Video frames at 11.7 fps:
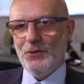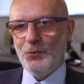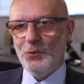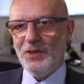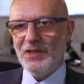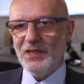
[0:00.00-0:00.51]

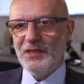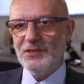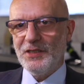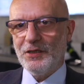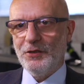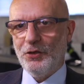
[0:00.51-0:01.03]
With this
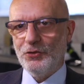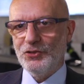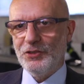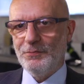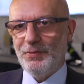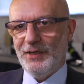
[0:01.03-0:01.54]

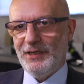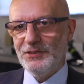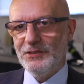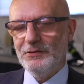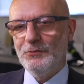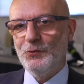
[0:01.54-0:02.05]
technology in
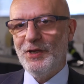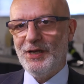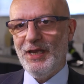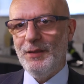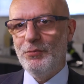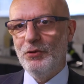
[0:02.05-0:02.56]
place, we are
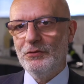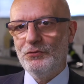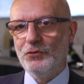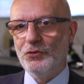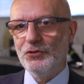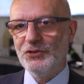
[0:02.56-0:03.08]
able
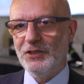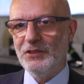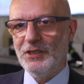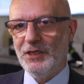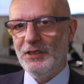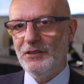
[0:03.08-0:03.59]
to
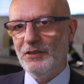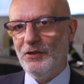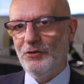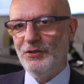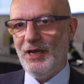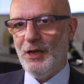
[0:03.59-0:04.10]
concentrate
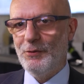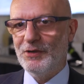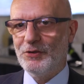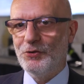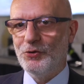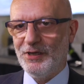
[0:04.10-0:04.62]
on our
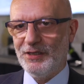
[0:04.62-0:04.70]
core